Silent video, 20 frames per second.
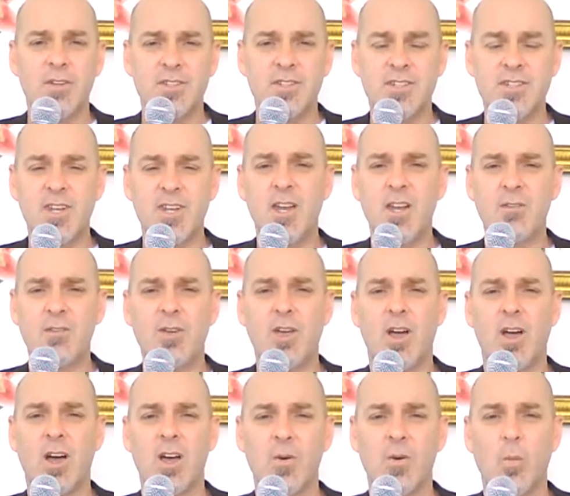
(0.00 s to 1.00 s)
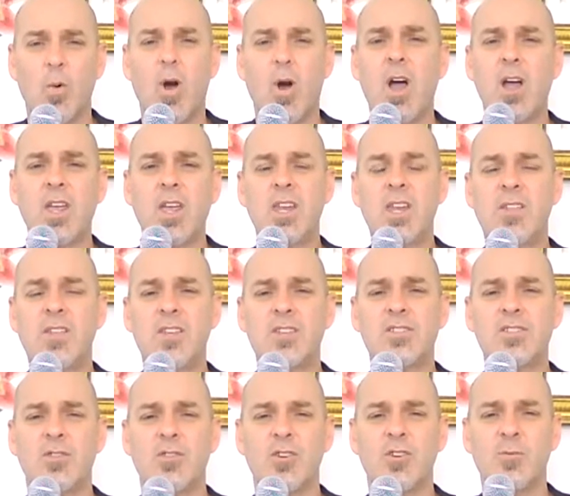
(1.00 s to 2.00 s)
of a Son of God
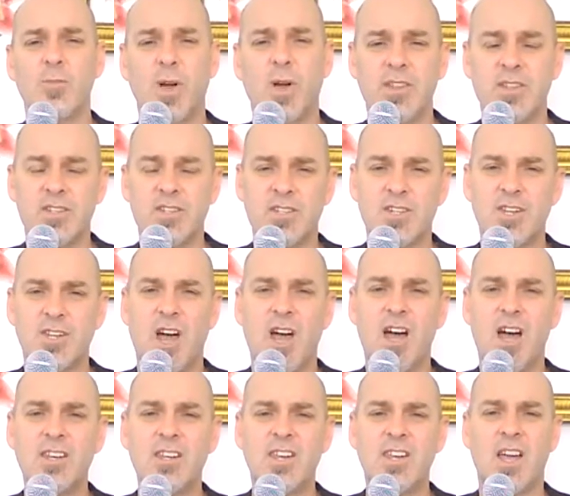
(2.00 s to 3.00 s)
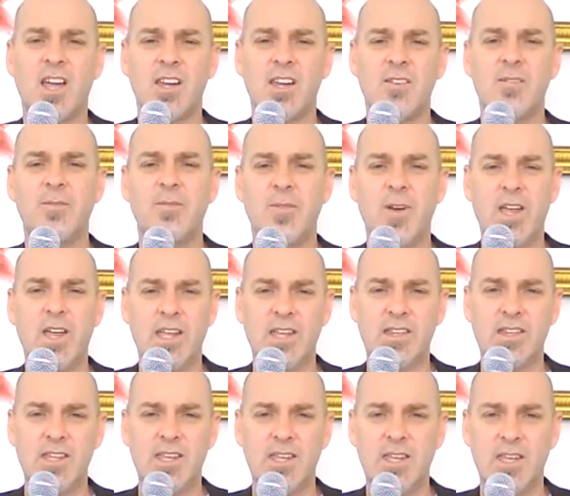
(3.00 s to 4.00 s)
walking in this earth by this God kind of
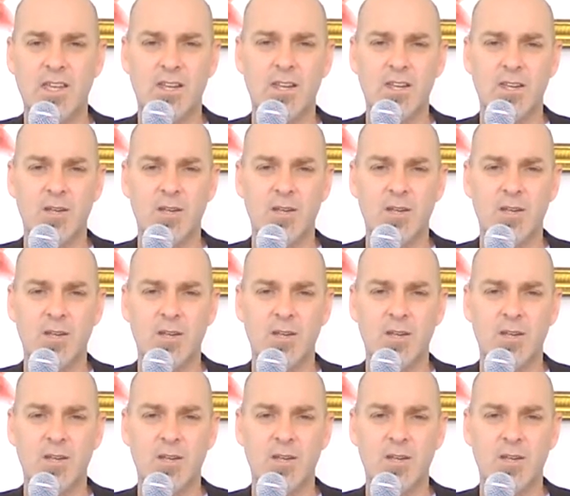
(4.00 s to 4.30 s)
faith